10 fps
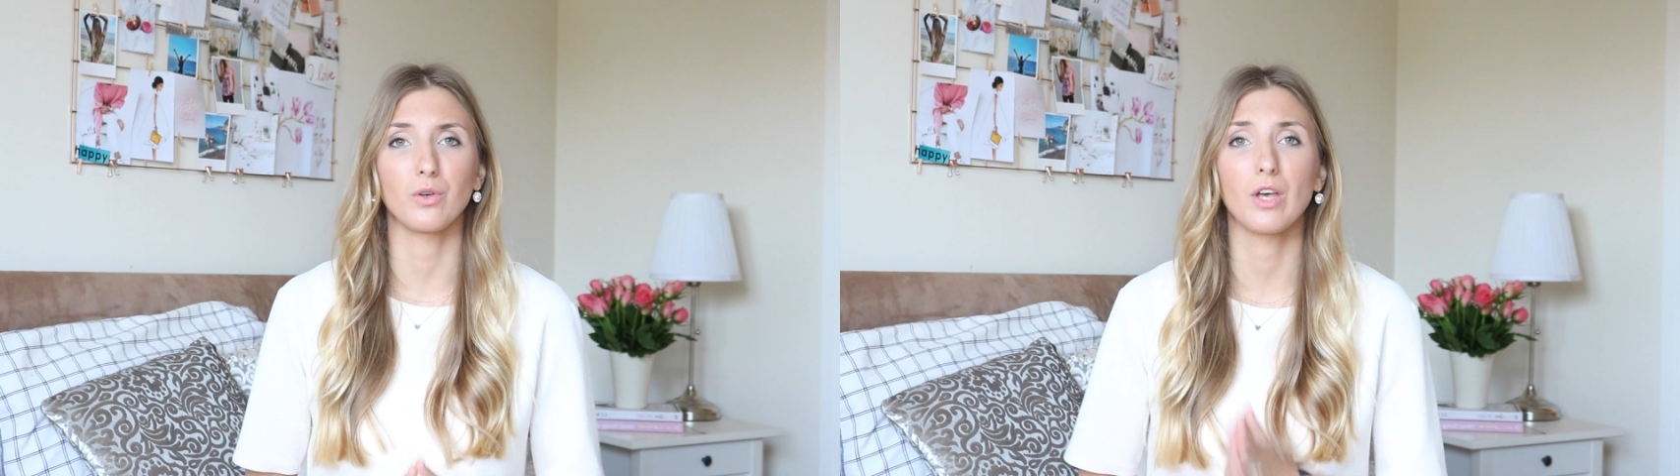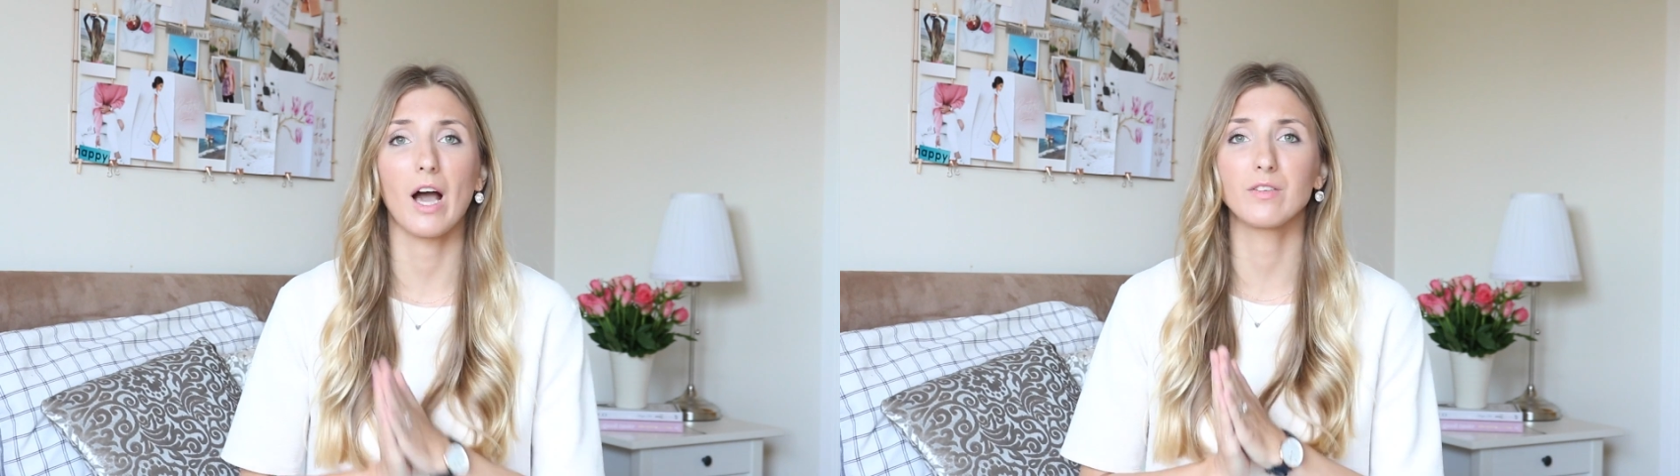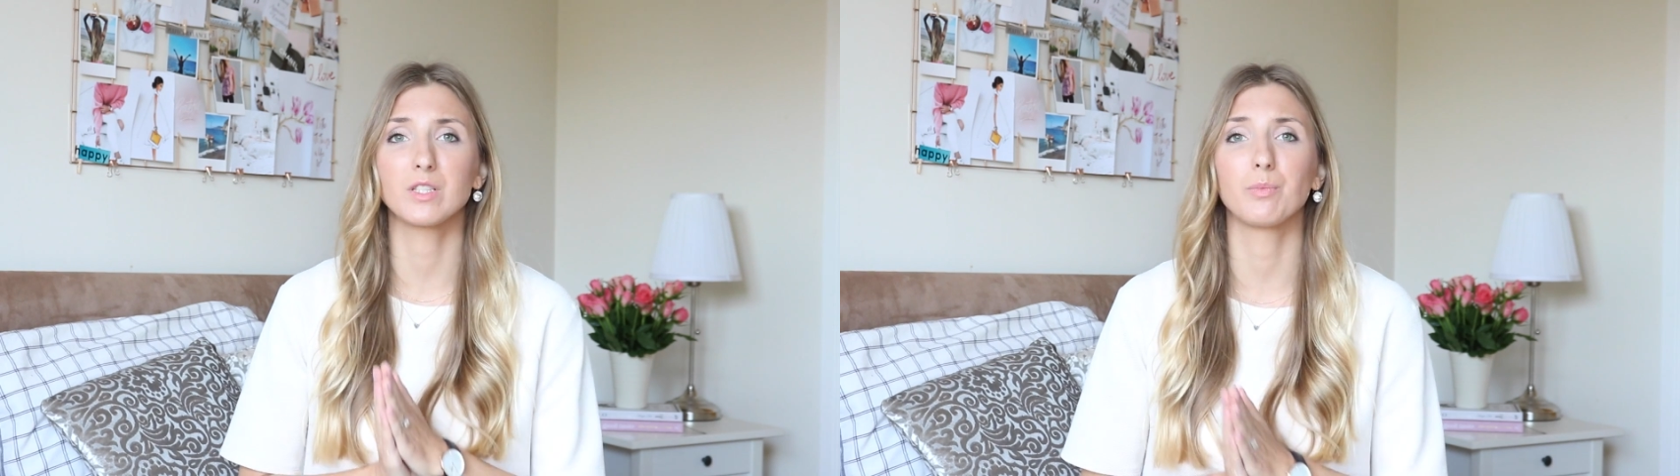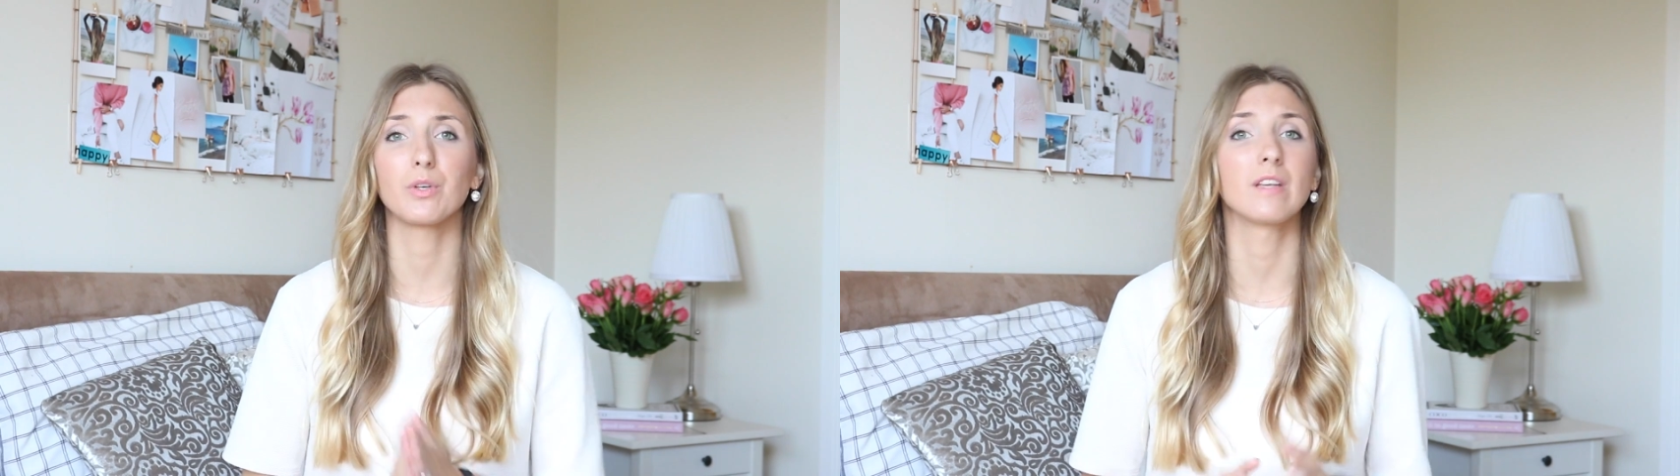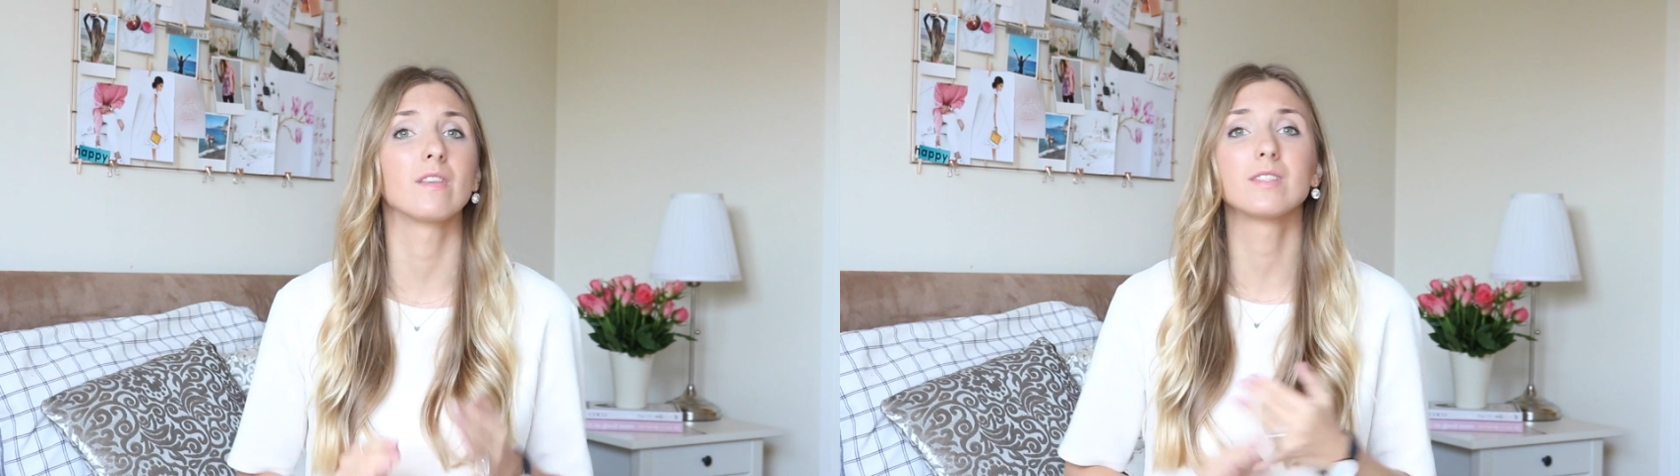you have to
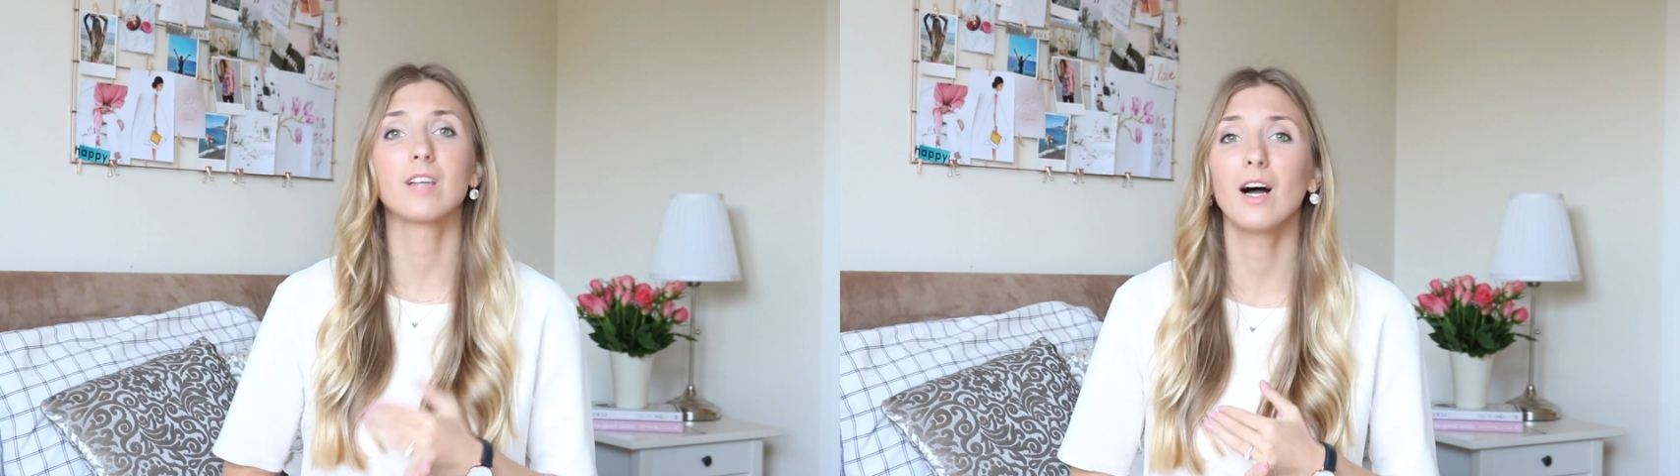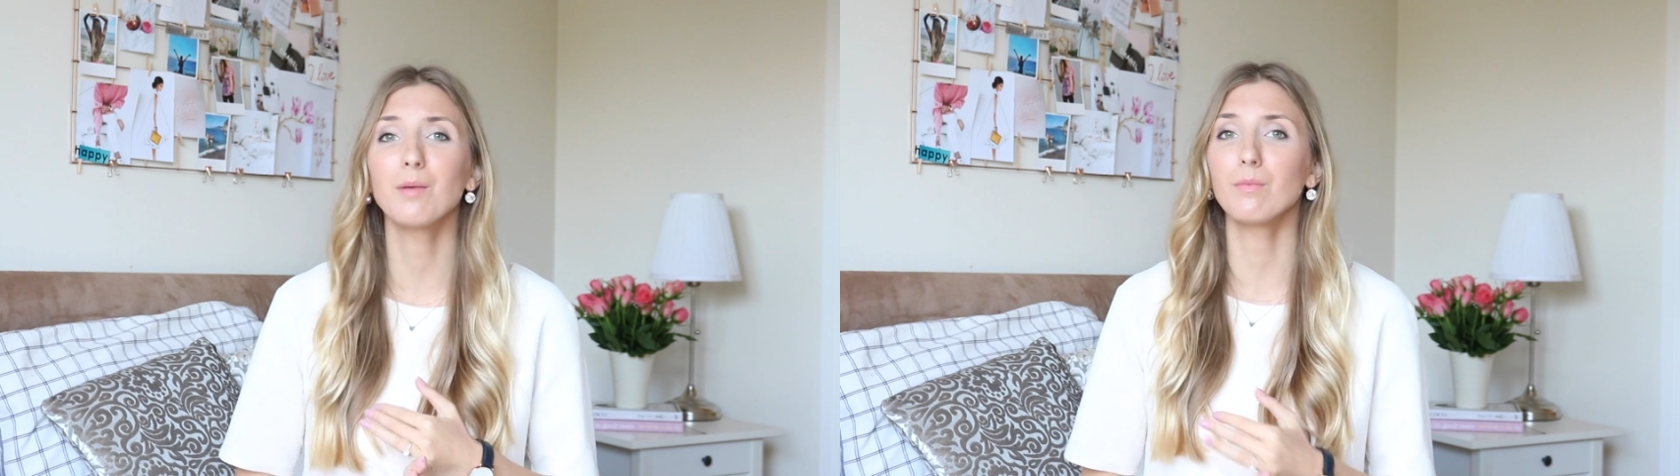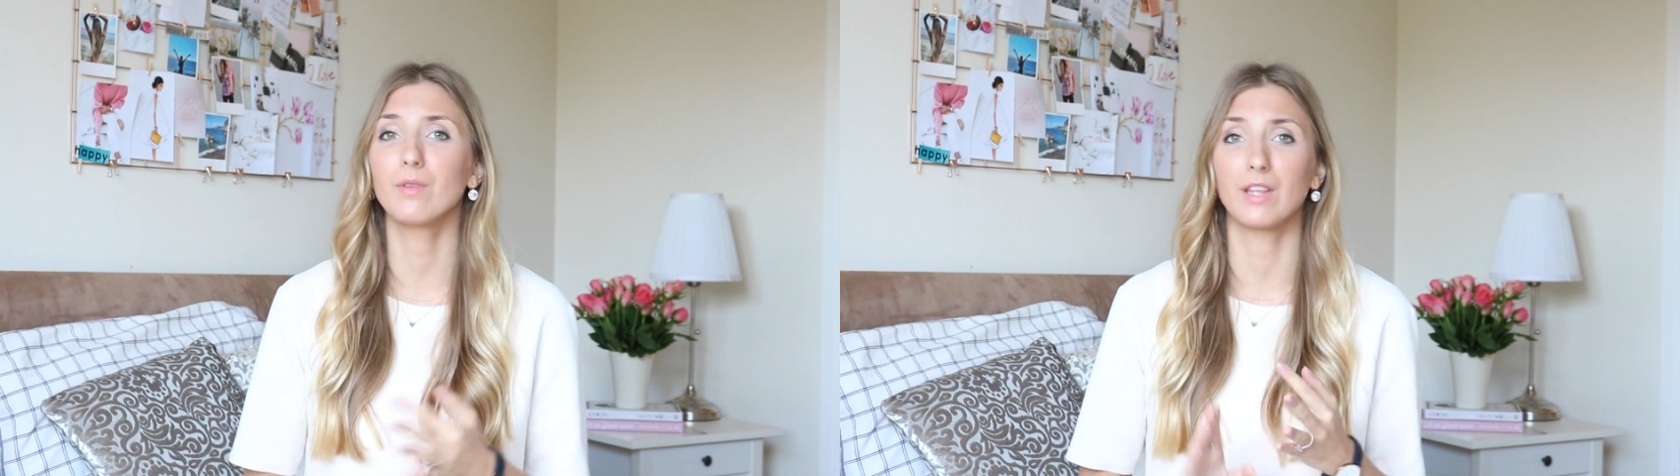put in the time,